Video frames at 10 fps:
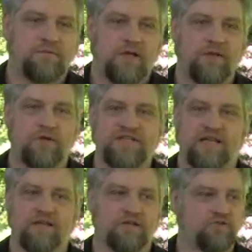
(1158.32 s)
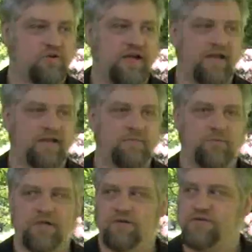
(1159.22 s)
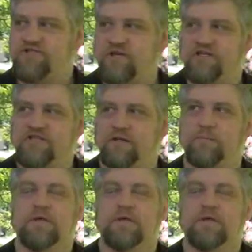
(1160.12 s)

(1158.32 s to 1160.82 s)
Well, there is that little dragon, but we don't discuss him.